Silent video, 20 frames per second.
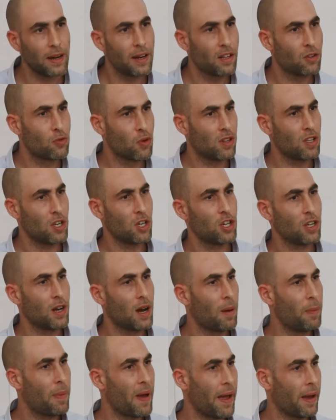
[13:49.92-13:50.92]
in a
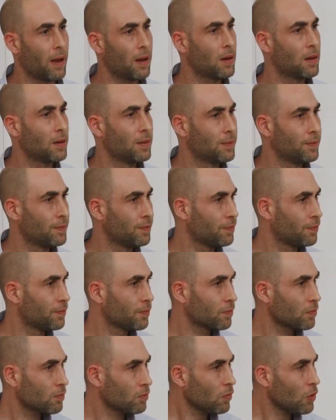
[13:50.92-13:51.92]
traditional bank,
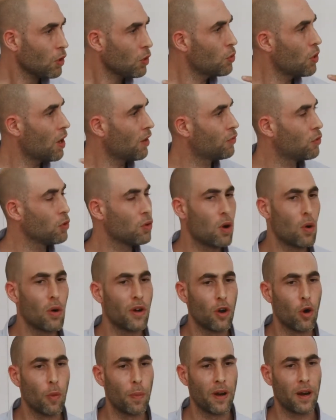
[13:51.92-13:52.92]
you have to go
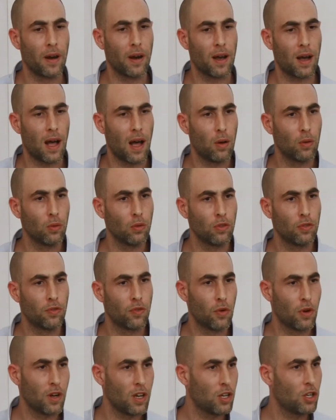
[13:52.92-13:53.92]
and open an account
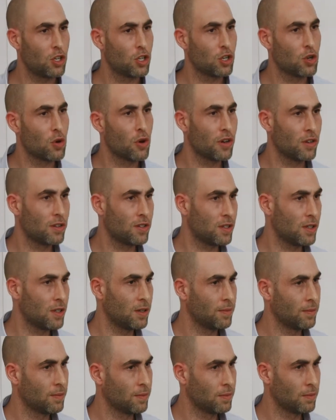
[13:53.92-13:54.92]
for each currency.
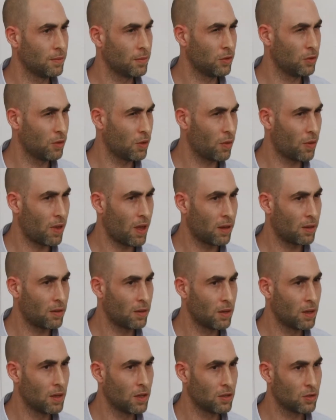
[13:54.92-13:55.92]
You know
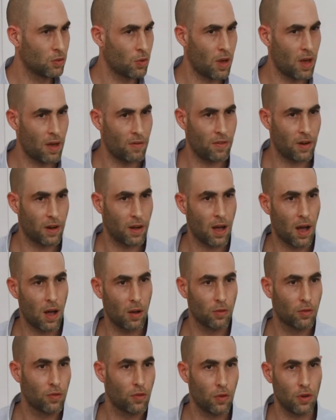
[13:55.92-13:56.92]
that? So you have an
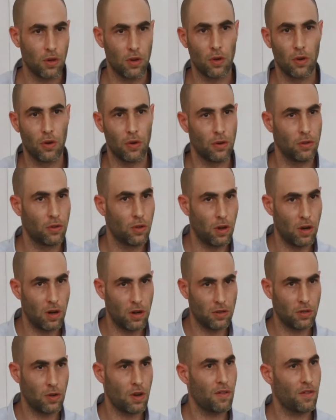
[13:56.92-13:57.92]
account for your
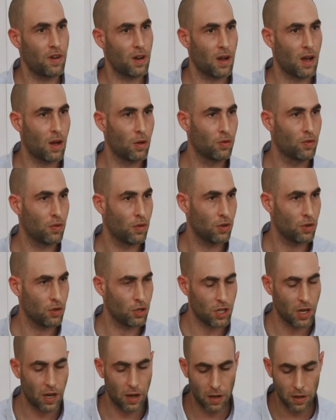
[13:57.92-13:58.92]
dollars, you have an account for your
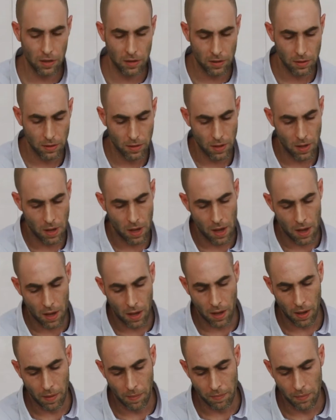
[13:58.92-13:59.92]
shekels.
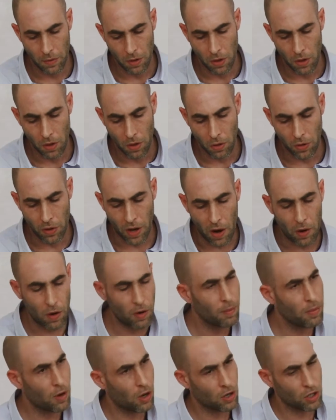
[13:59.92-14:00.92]
On our
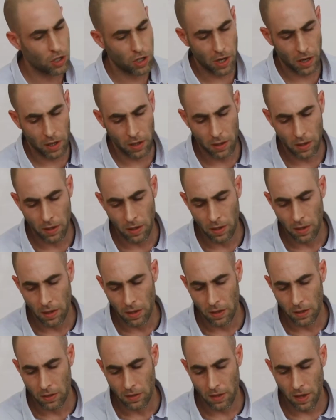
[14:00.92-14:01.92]
blockchain,
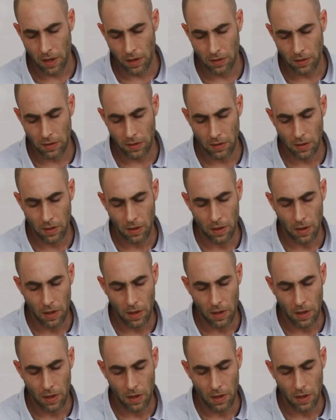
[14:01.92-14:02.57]
since